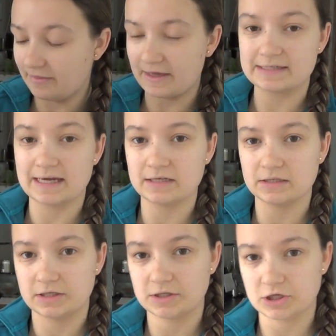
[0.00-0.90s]
They tend
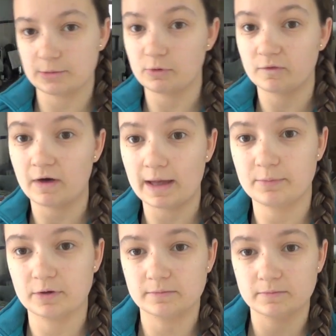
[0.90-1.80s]
to show more
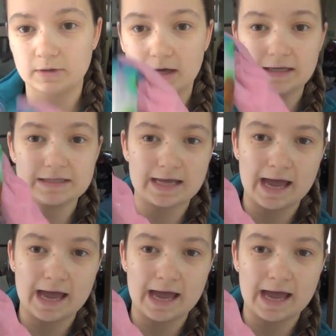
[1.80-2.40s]
vibrant colours,